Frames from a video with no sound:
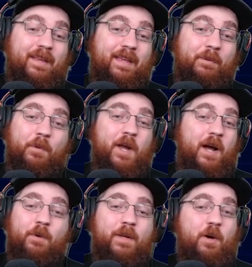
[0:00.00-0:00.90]
I mean, we're not
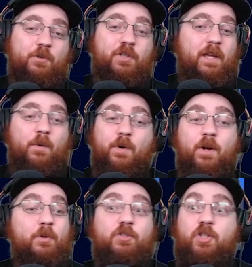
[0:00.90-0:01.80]
going to win Coach of the Year. We're
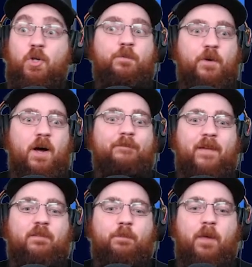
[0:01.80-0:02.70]
number two for
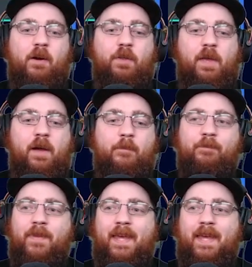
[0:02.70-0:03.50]
Offensive Player of the Year.